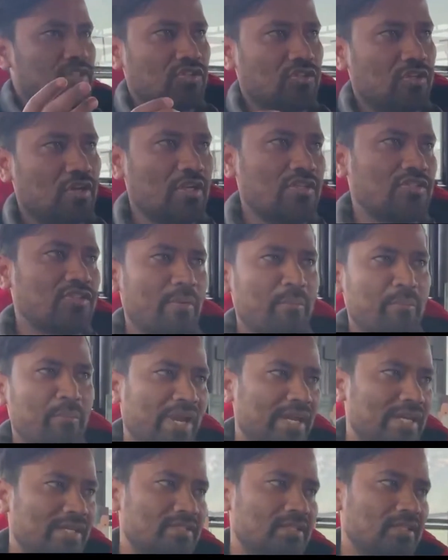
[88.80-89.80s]
here is
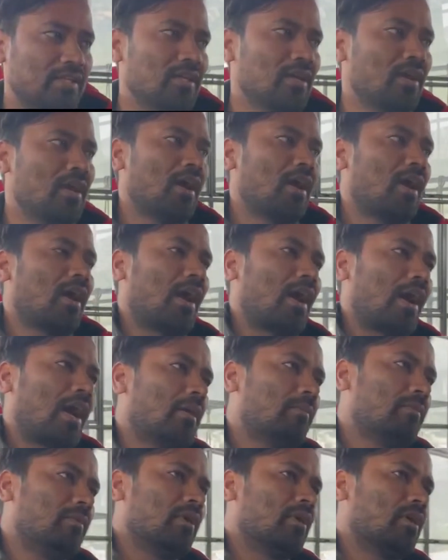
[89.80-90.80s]
amazing I
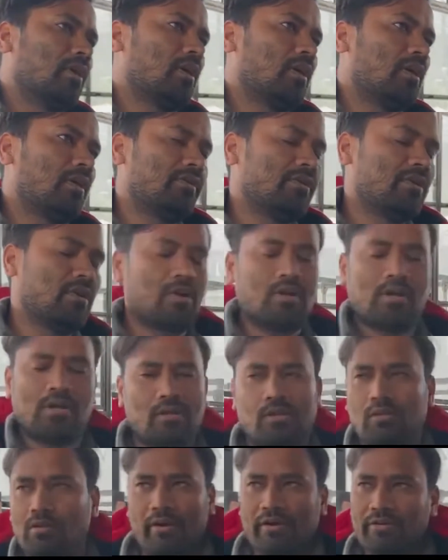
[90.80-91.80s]
have a,
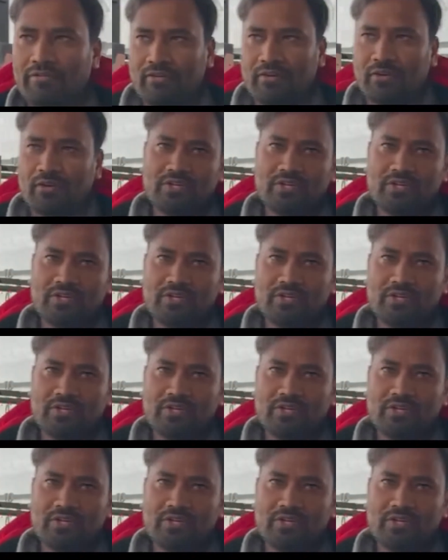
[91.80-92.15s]
a lot of a good